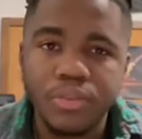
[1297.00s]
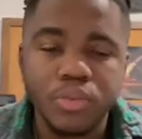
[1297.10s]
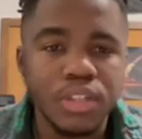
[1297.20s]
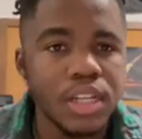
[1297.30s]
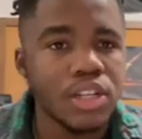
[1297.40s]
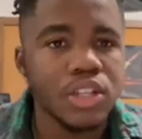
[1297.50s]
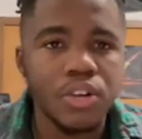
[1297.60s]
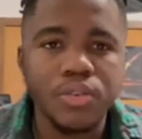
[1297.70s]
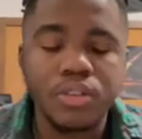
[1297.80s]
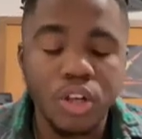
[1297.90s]
will set the
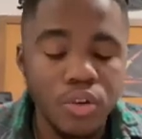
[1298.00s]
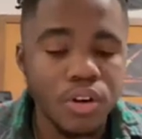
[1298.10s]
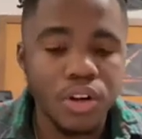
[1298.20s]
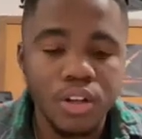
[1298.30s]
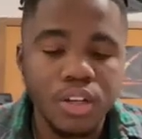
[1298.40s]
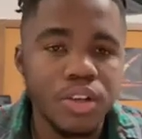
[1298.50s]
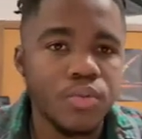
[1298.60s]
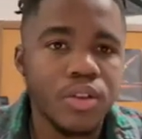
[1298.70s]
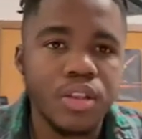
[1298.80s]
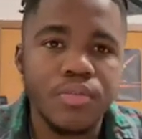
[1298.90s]
tone early
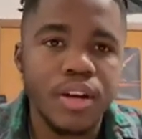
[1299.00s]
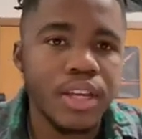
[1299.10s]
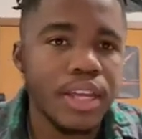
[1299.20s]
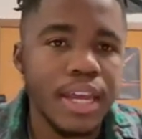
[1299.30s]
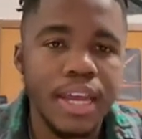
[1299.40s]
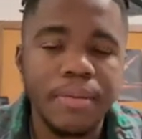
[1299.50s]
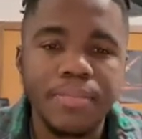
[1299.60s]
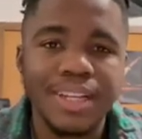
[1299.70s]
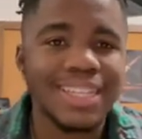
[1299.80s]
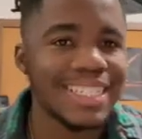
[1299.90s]
with the running
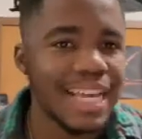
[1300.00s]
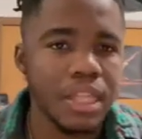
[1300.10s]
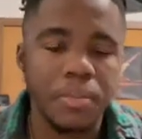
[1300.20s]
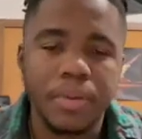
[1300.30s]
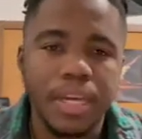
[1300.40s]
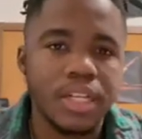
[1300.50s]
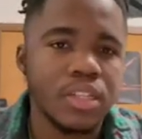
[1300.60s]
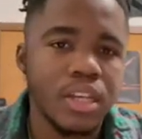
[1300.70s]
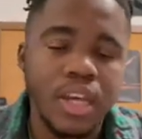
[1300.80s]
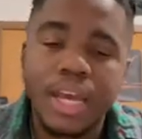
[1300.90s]
game, set the
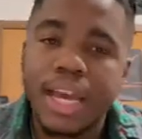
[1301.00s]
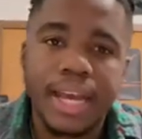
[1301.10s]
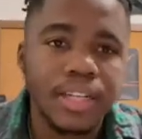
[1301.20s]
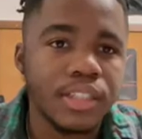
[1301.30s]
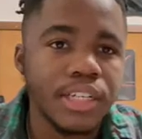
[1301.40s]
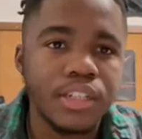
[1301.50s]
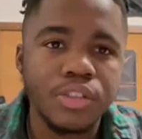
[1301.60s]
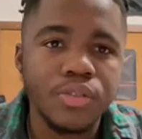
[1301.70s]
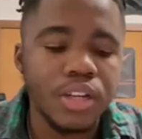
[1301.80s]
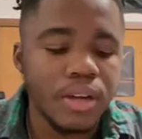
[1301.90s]
pace, and continue to
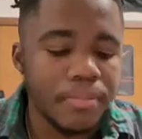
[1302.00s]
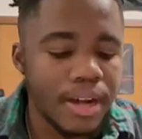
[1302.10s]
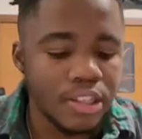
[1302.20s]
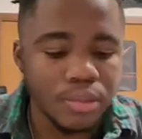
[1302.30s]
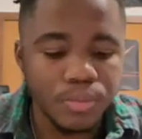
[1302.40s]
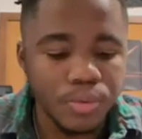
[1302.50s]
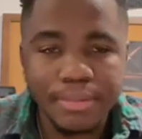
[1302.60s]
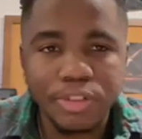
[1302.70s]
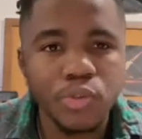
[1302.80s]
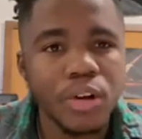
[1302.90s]
do the impossible.
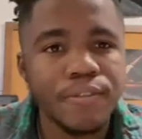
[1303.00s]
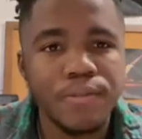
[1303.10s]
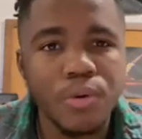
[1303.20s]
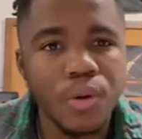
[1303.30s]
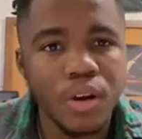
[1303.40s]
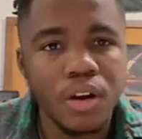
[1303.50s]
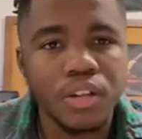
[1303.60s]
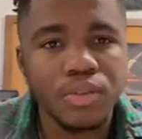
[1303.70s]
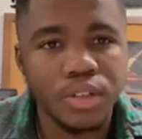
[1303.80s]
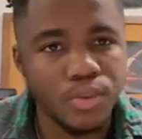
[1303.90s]
It's
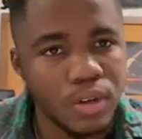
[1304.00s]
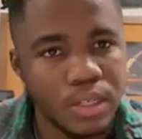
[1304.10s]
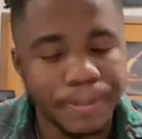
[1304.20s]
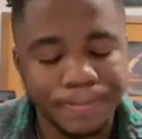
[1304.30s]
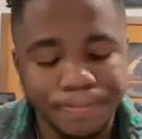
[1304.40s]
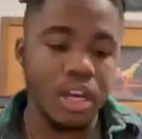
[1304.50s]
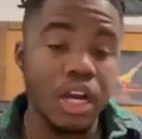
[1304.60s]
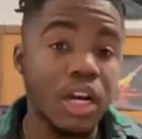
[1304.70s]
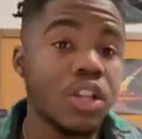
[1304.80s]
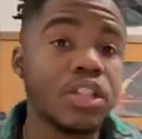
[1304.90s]
24-21.
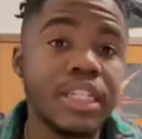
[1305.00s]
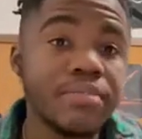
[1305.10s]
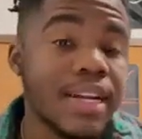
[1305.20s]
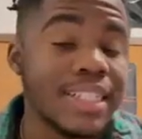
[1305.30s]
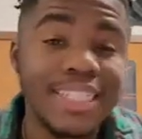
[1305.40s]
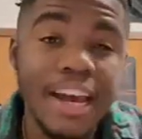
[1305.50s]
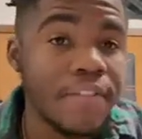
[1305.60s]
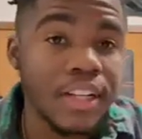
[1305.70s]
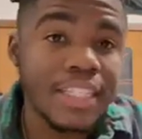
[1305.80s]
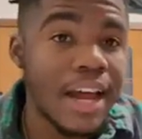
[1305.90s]
Another team that is
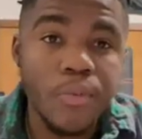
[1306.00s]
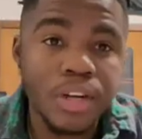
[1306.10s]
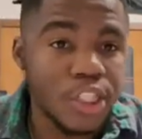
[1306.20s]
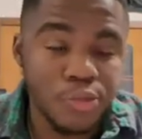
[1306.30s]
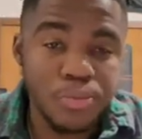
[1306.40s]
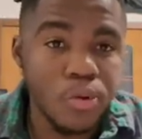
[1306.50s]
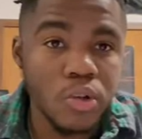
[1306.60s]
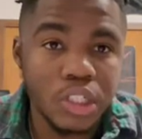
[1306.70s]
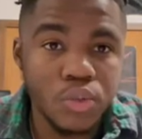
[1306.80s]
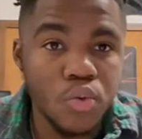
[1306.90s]
definitely not winning Super Bowl
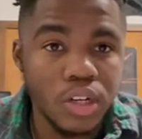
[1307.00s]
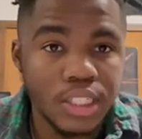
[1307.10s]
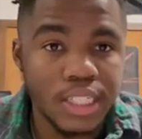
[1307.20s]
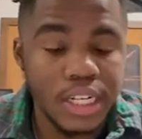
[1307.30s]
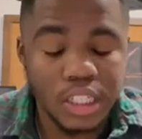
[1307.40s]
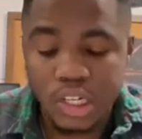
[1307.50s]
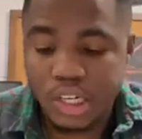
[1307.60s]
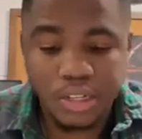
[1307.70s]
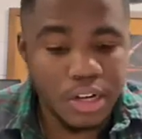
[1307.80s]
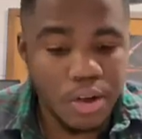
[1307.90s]
is the New Orleans Saints.
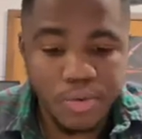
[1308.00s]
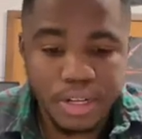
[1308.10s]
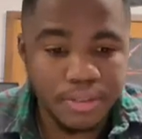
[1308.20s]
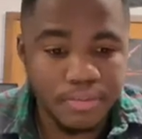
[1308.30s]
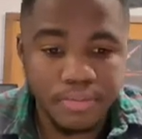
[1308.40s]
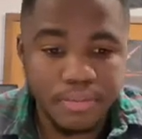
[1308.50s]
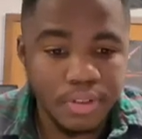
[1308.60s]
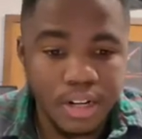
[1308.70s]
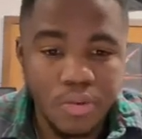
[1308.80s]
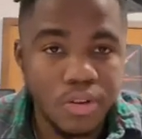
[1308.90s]
They're not winning.
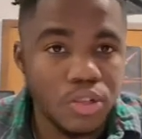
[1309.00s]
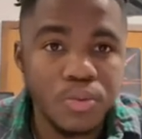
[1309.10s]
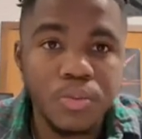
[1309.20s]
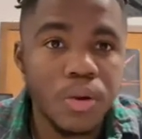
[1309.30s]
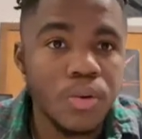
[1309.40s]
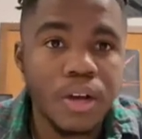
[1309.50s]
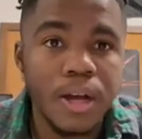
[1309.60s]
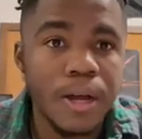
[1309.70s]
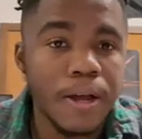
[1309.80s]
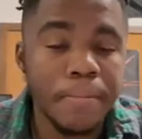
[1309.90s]
They're not winning the Super
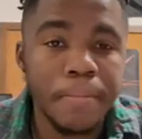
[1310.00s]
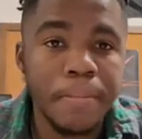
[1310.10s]
Bowl.